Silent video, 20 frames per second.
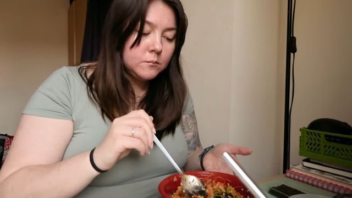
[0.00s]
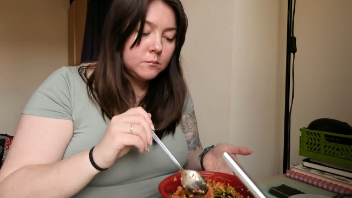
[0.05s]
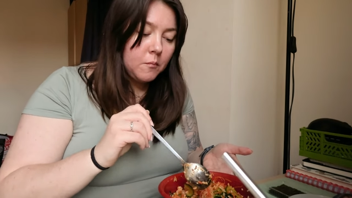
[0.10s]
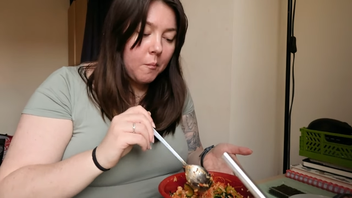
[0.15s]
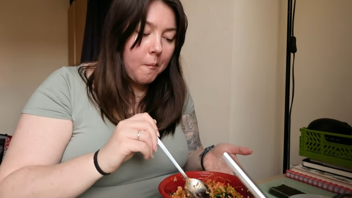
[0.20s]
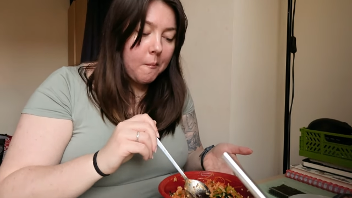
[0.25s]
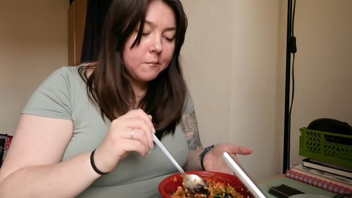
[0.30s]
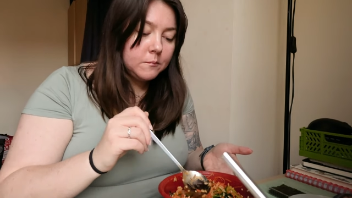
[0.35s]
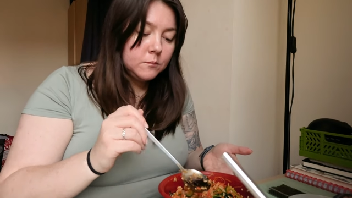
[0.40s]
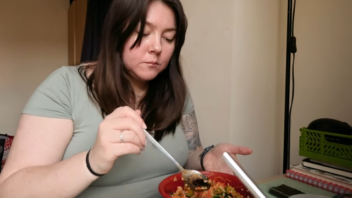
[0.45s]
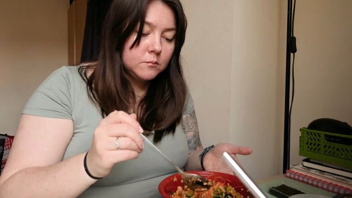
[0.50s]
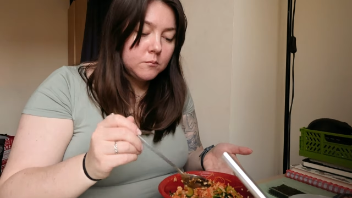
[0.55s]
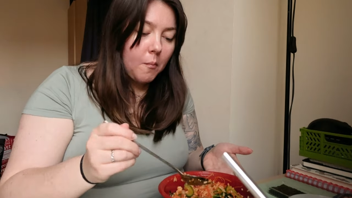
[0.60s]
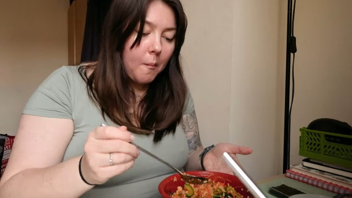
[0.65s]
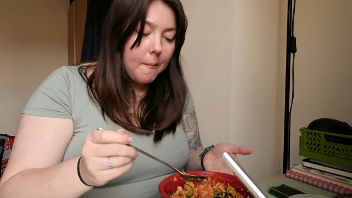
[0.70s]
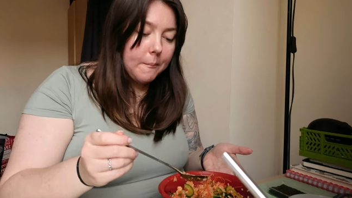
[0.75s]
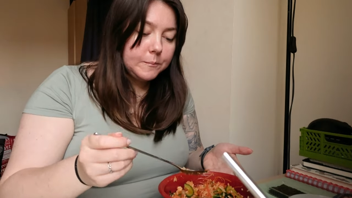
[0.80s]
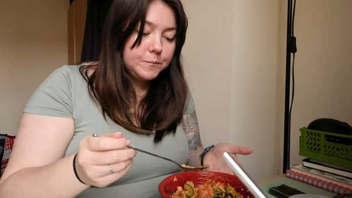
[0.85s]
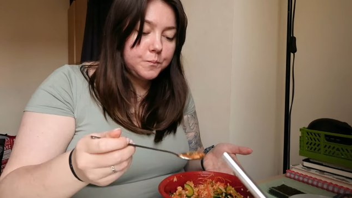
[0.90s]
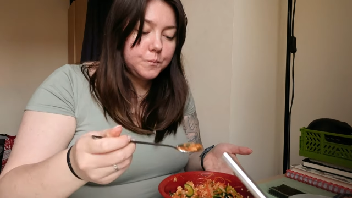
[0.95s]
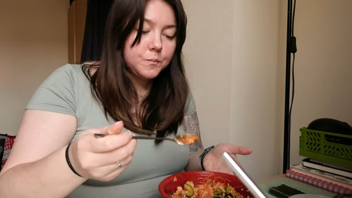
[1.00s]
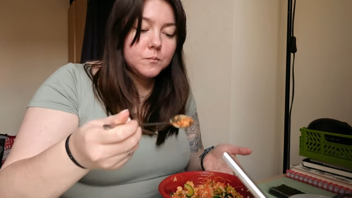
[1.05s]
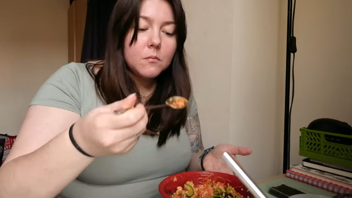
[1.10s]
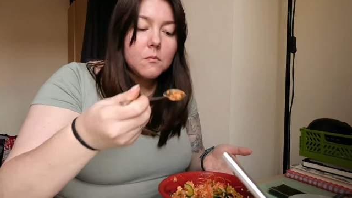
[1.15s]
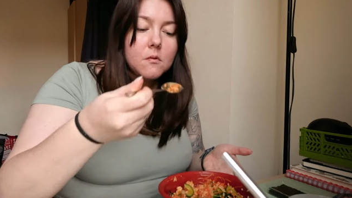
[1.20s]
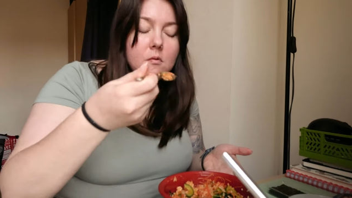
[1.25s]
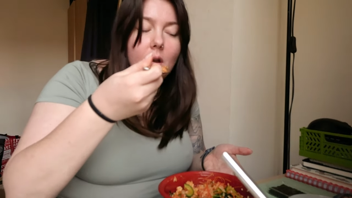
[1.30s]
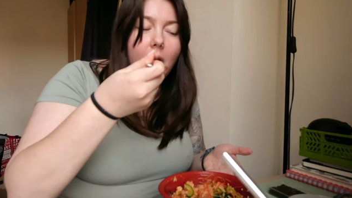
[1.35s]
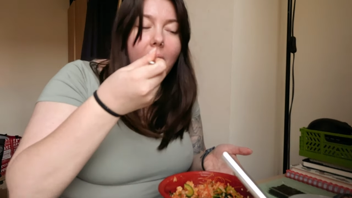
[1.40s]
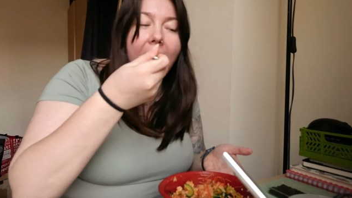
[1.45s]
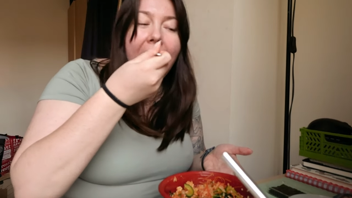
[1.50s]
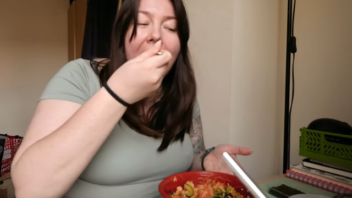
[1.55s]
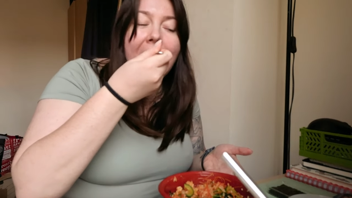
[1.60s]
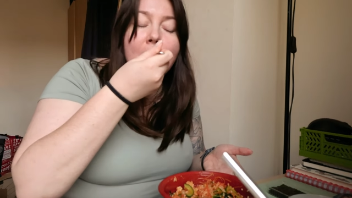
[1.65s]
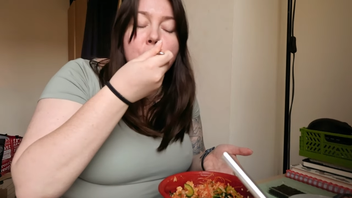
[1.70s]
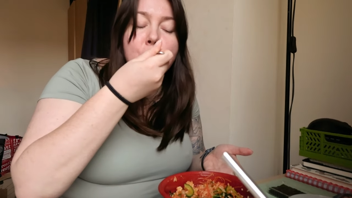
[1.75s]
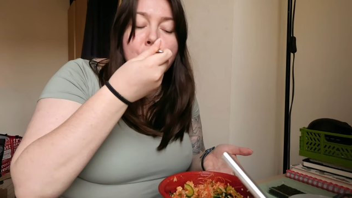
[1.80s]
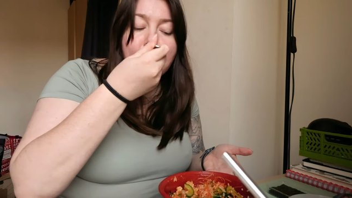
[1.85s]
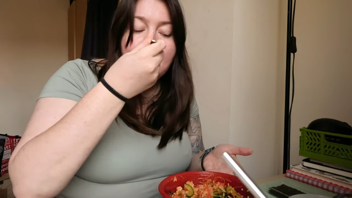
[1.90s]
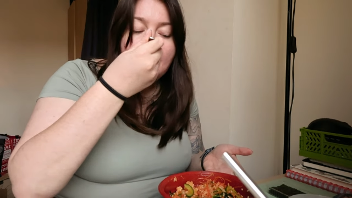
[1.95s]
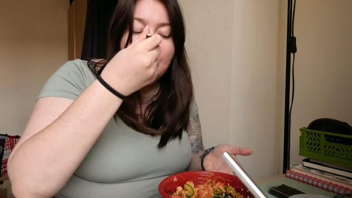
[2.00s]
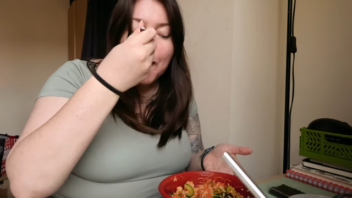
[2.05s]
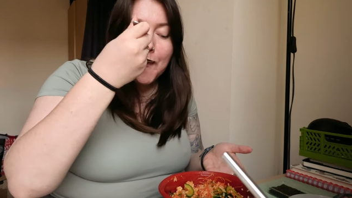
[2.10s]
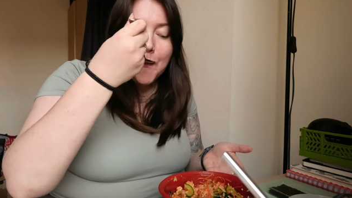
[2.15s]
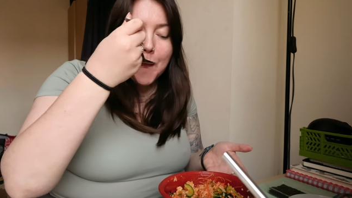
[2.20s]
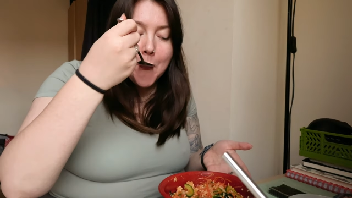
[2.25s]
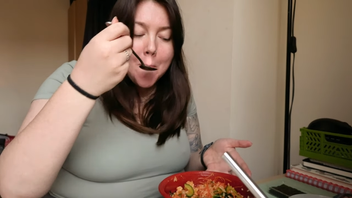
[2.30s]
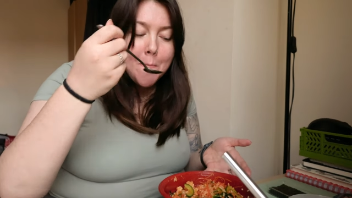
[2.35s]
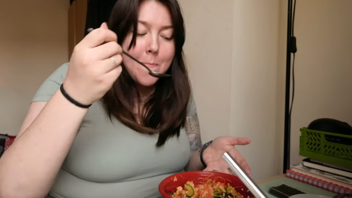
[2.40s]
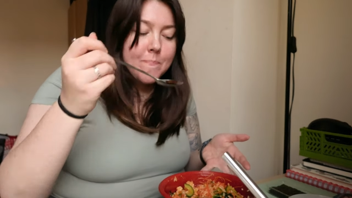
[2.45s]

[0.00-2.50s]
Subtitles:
[no speech]